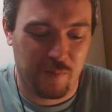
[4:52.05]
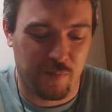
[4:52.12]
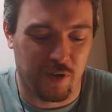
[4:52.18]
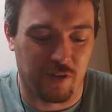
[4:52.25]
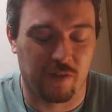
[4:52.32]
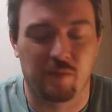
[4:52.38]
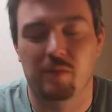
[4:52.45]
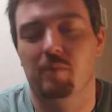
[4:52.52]

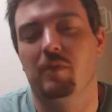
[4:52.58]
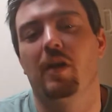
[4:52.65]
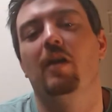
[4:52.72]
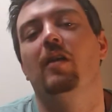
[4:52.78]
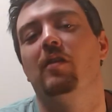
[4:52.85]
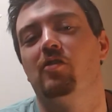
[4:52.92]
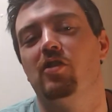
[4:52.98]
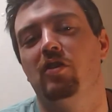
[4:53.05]
But
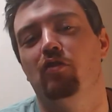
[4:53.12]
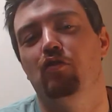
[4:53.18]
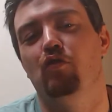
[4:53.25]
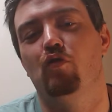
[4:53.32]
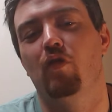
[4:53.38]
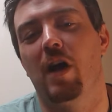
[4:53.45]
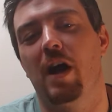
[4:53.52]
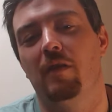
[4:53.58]
she's
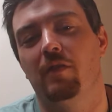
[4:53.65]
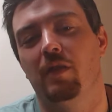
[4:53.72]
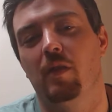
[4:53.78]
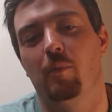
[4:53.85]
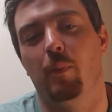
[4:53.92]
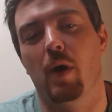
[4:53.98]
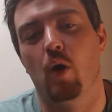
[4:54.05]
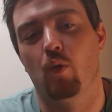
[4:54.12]
driving
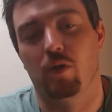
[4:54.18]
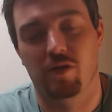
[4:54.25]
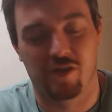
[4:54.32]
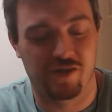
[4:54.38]
the boat.